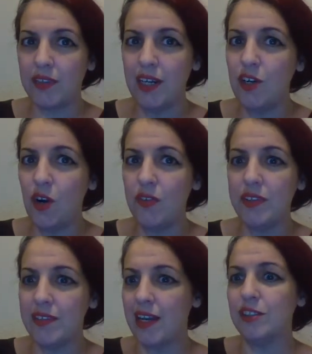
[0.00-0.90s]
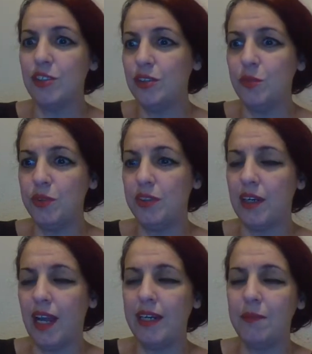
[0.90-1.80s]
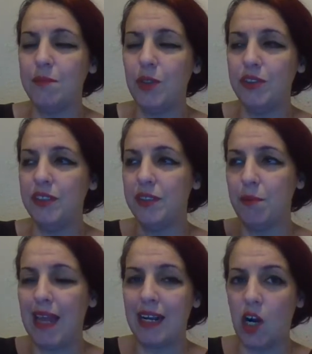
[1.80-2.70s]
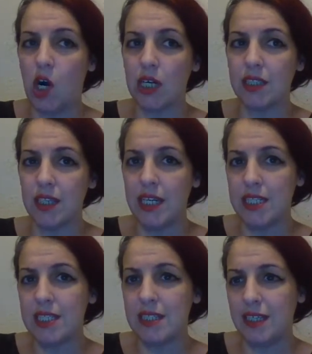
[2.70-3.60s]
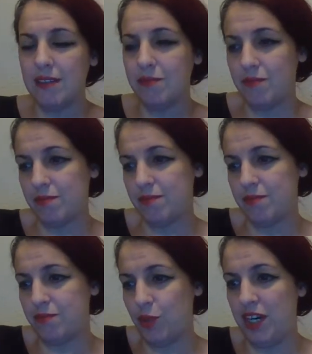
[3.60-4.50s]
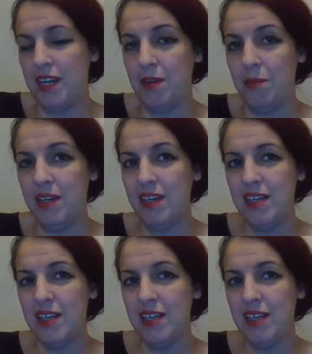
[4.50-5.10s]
They know the tattoo with the lightning bolt on the black heart is for him.